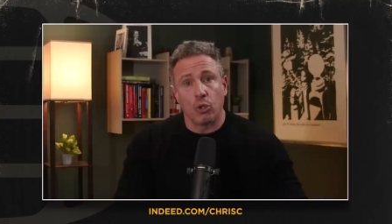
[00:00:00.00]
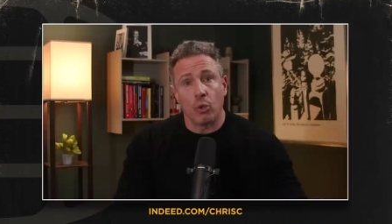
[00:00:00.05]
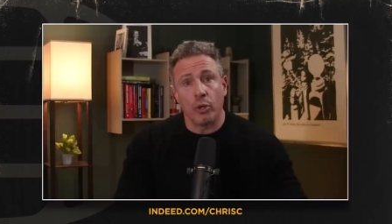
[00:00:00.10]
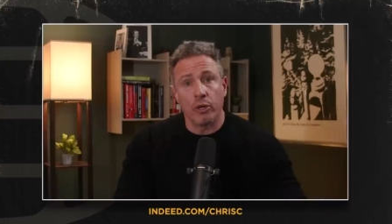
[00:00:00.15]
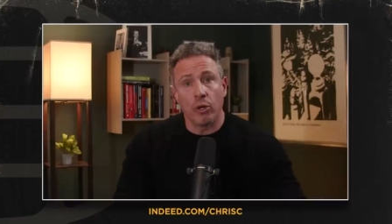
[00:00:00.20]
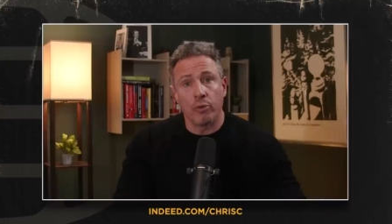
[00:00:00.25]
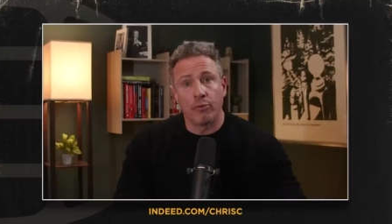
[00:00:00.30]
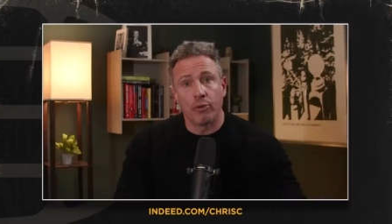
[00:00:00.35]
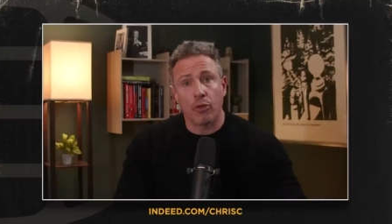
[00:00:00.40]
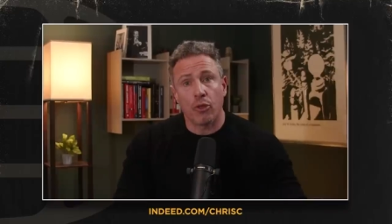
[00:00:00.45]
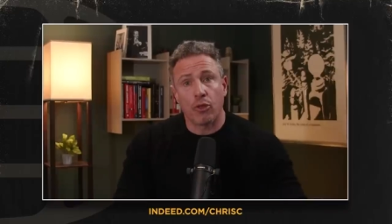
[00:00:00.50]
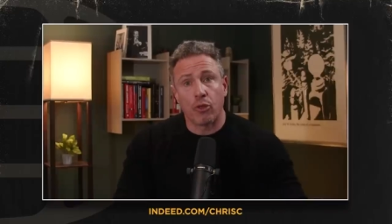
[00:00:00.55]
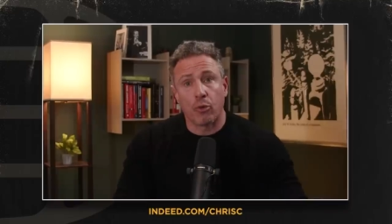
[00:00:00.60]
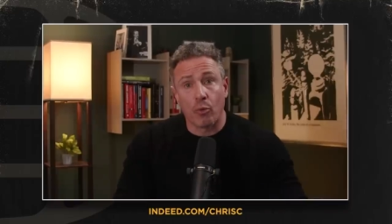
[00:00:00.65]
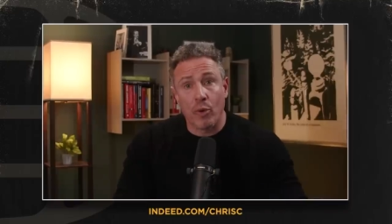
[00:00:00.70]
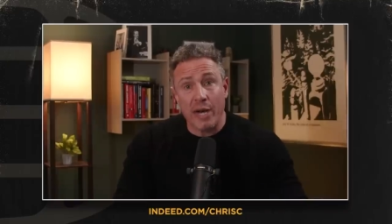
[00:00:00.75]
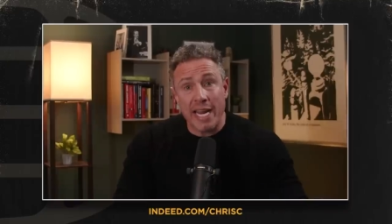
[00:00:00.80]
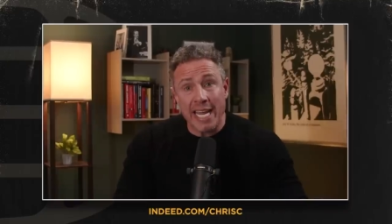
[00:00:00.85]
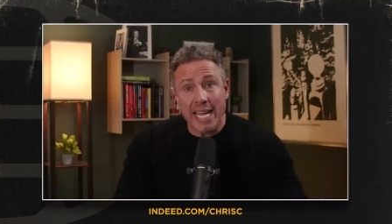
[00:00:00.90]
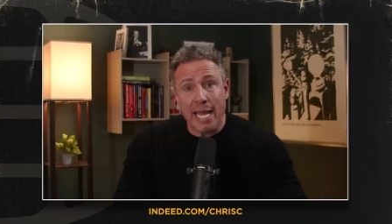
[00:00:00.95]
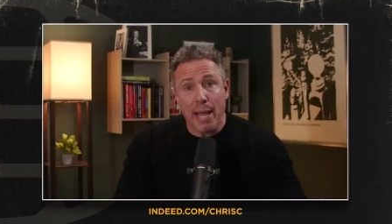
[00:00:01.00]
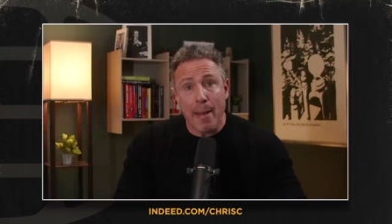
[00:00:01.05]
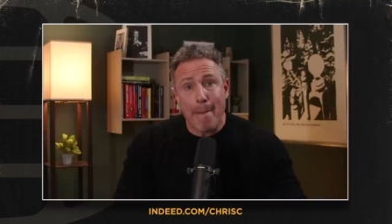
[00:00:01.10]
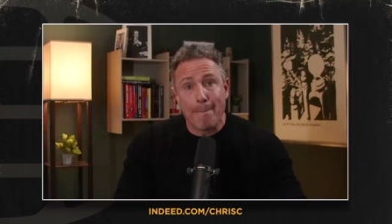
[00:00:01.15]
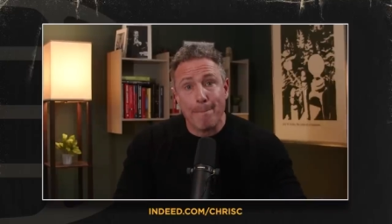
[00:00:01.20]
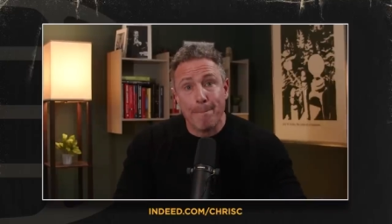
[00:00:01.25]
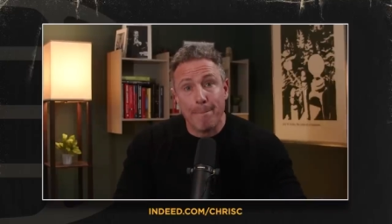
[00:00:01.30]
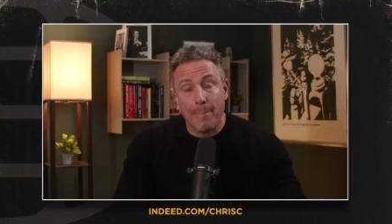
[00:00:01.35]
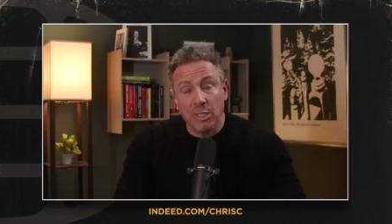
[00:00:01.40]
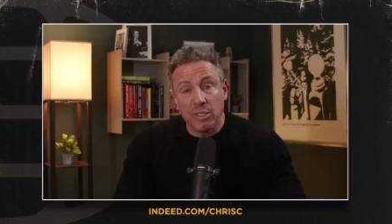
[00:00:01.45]
Join over 3
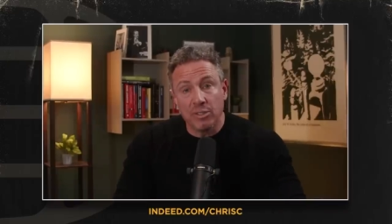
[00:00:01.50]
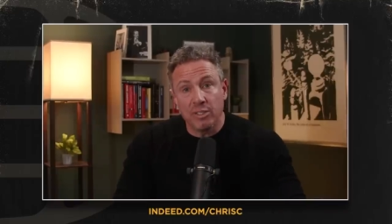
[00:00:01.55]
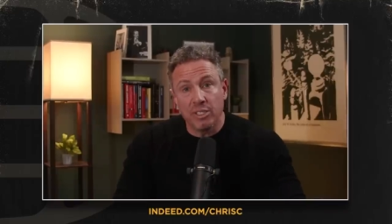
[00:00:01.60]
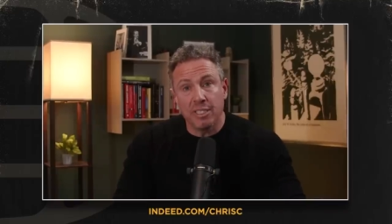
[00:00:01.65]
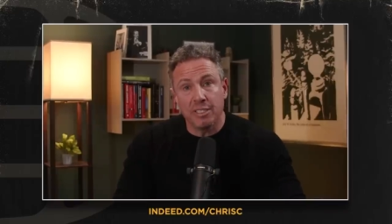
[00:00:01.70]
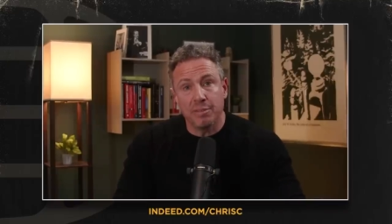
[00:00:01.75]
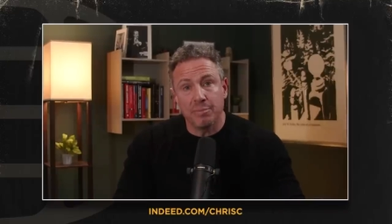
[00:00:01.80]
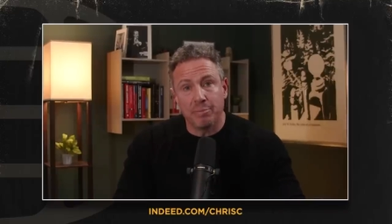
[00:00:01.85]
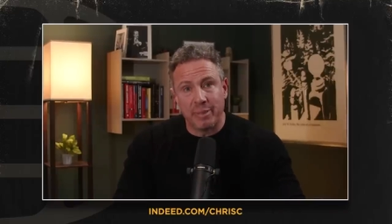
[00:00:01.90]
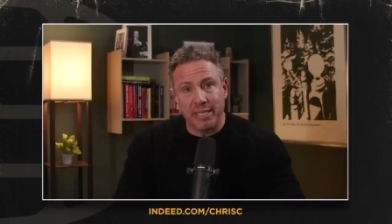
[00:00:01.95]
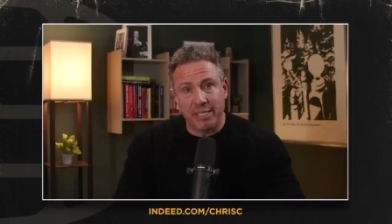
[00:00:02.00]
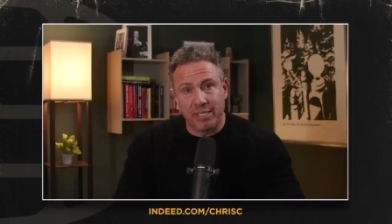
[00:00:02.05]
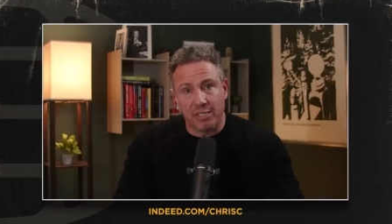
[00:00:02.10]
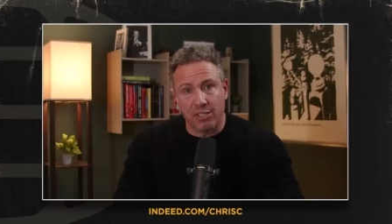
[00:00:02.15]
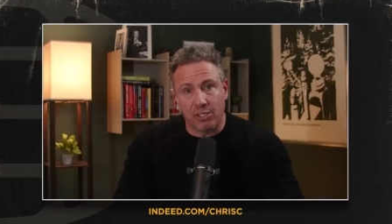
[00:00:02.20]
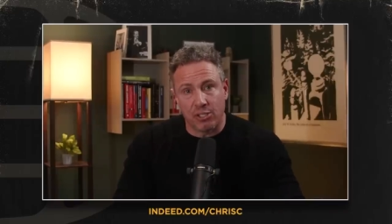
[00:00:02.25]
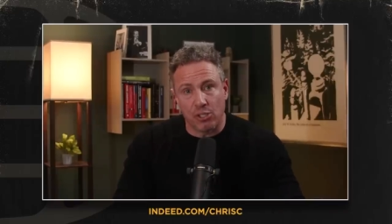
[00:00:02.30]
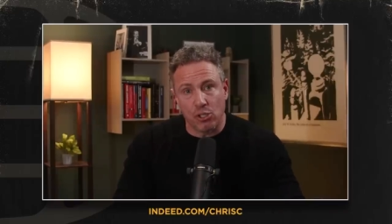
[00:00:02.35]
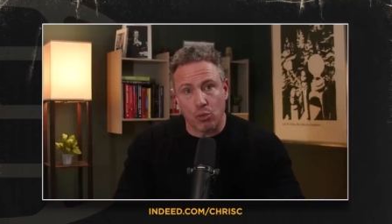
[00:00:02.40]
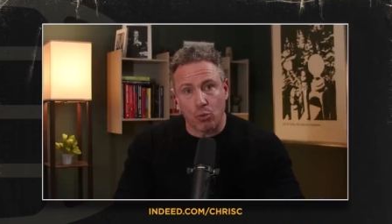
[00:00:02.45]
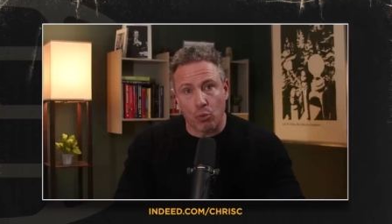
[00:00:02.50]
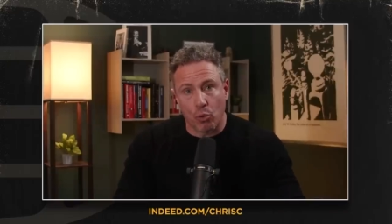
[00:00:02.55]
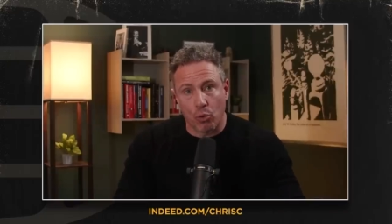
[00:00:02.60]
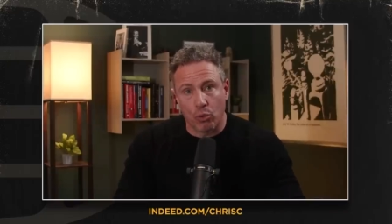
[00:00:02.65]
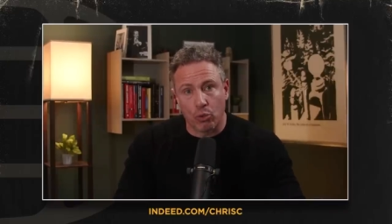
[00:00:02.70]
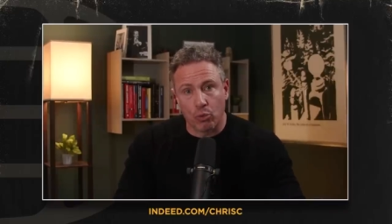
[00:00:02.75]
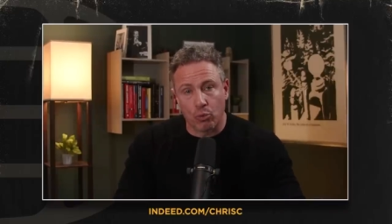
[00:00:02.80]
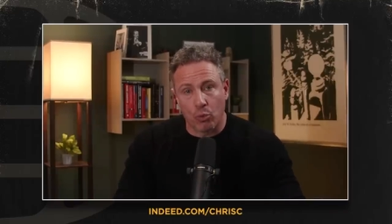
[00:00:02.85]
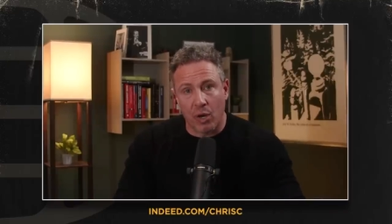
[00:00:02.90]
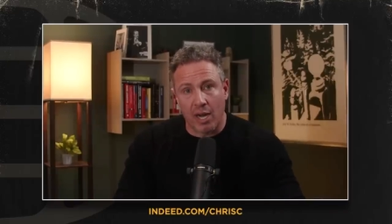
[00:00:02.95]
million businesses
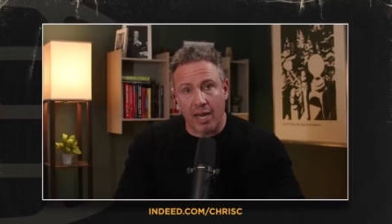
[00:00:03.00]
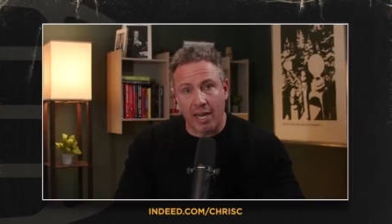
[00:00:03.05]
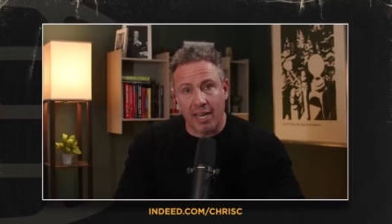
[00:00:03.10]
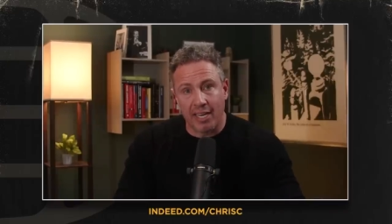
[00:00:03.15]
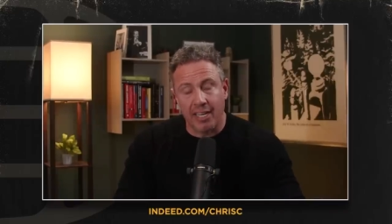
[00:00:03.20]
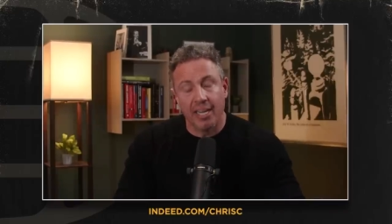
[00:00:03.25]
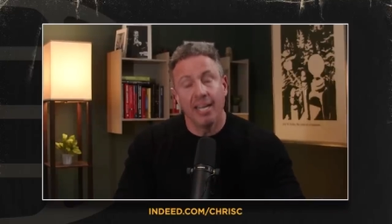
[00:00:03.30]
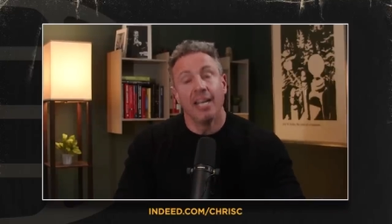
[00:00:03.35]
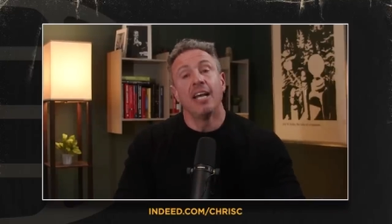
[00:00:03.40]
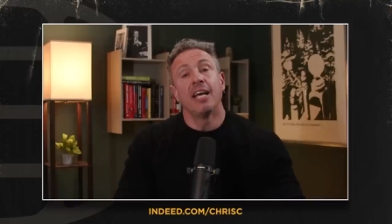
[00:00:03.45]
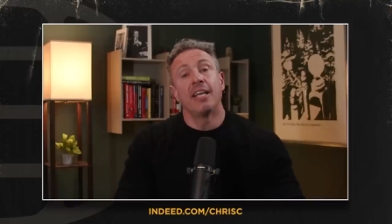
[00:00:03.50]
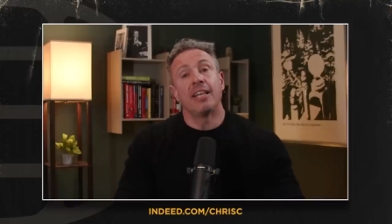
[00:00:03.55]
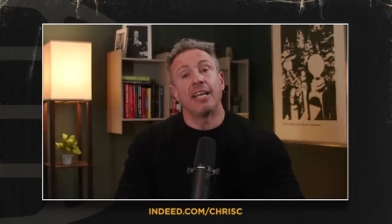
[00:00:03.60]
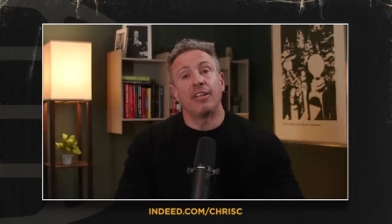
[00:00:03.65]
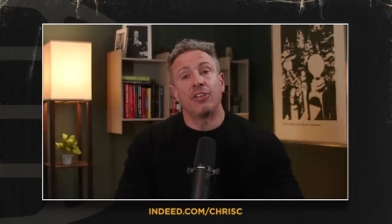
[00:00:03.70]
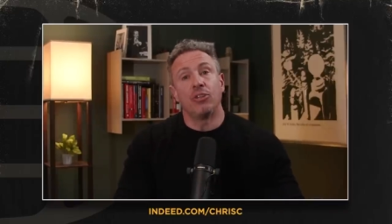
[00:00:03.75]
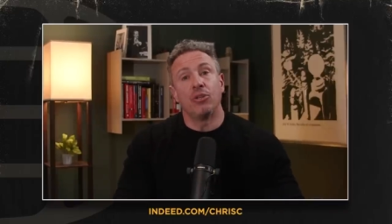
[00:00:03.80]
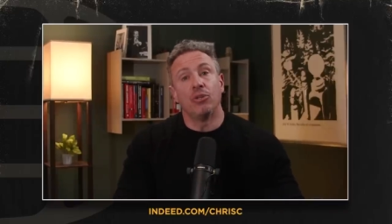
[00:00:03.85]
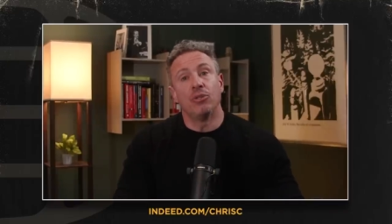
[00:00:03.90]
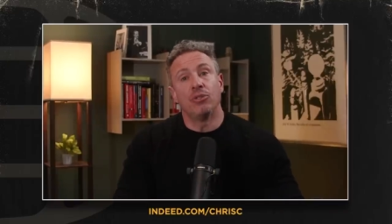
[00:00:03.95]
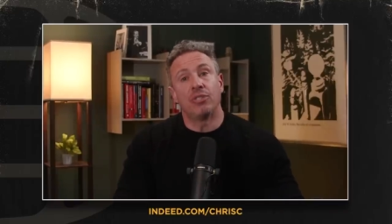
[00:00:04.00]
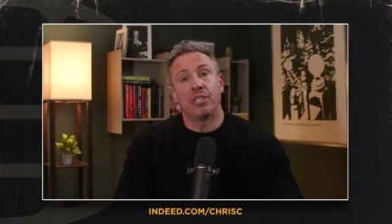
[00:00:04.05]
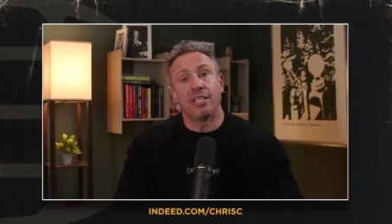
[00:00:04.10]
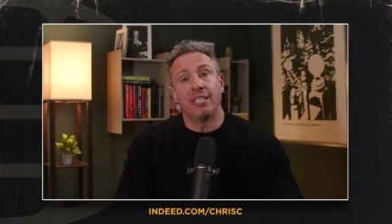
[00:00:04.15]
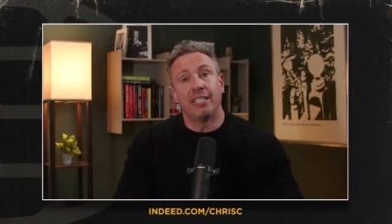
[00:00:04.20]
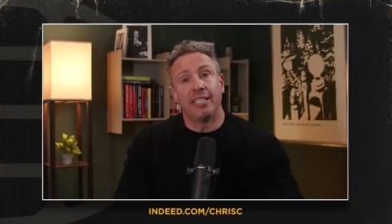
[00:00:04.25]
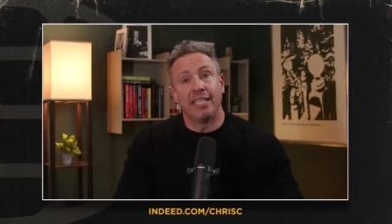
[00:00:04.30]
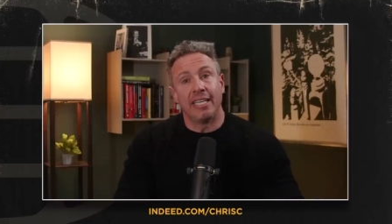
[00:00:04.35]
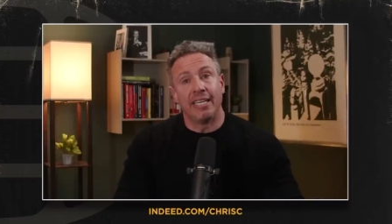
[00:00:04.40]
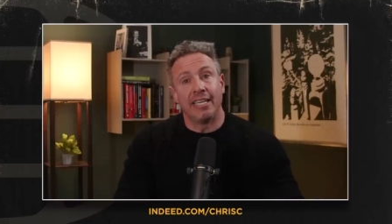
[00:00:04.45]
worldwide that use
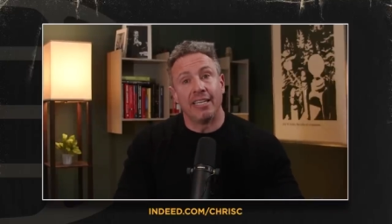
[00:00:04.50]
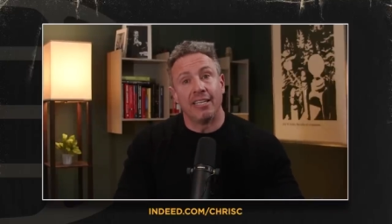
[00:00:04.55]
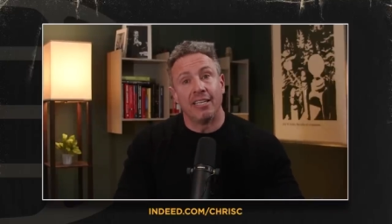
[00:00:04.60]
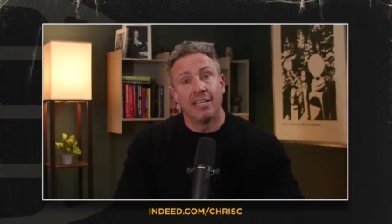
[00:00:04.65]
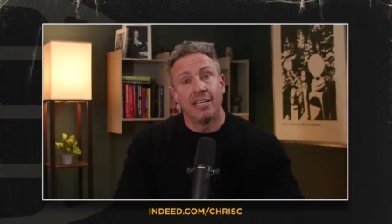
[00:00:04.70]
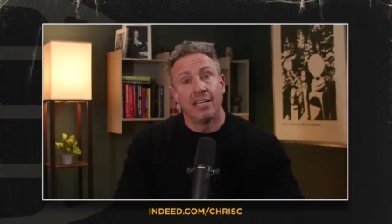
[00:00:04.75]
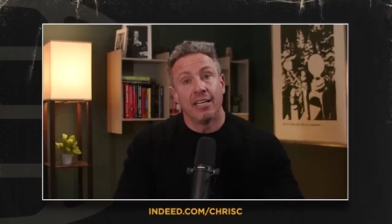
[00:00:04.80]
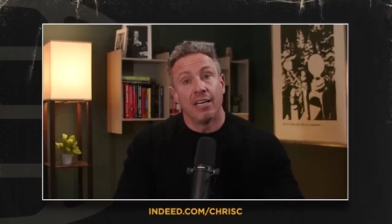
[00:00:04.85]
Indeed.